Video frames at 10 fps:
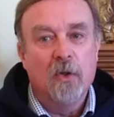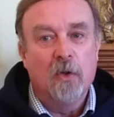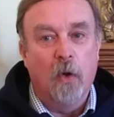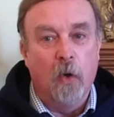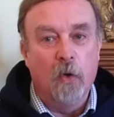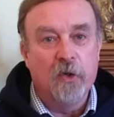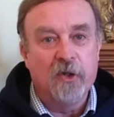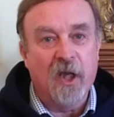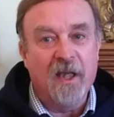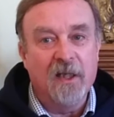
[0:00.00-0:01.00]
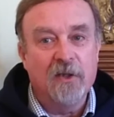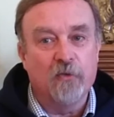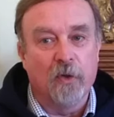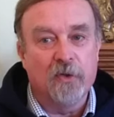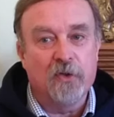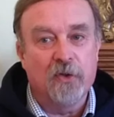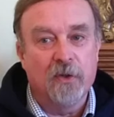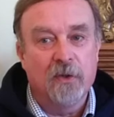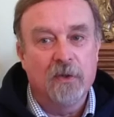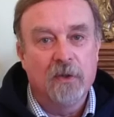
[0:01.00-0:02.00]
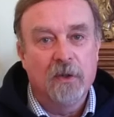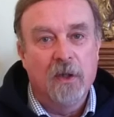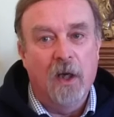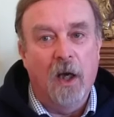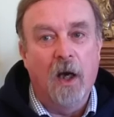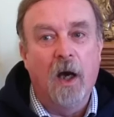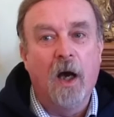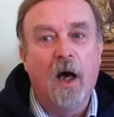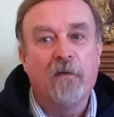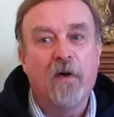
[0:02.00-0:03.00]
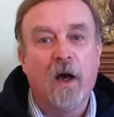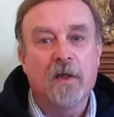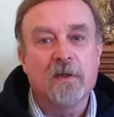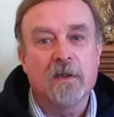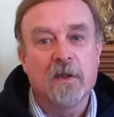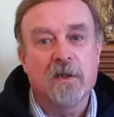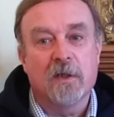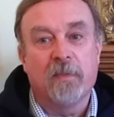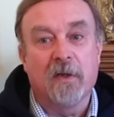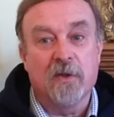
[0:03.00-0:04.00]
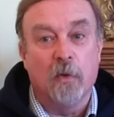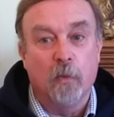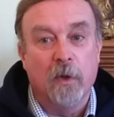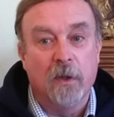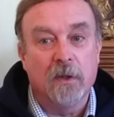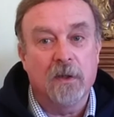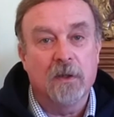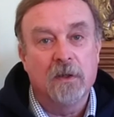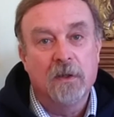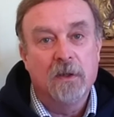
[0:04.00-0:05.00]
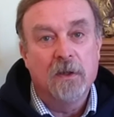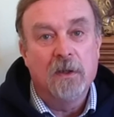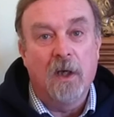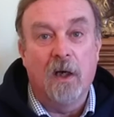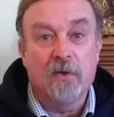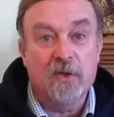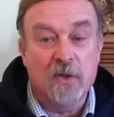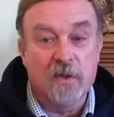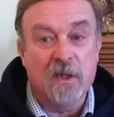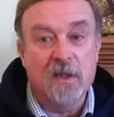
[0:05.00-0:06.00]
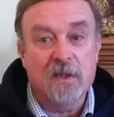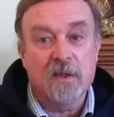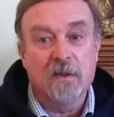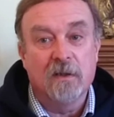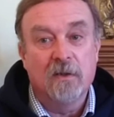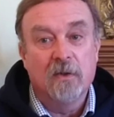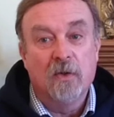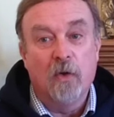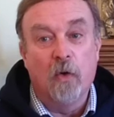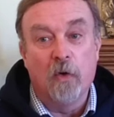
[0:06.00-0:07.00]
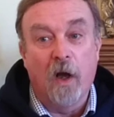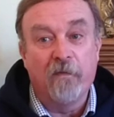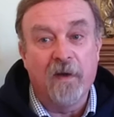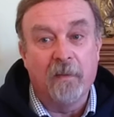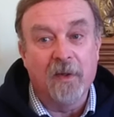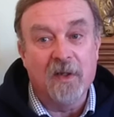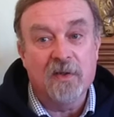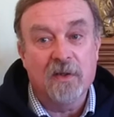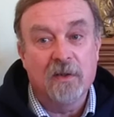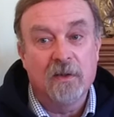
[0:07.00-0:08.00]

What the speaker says: all the daily drudge, our half-heartedness about our work, our studies, or our families,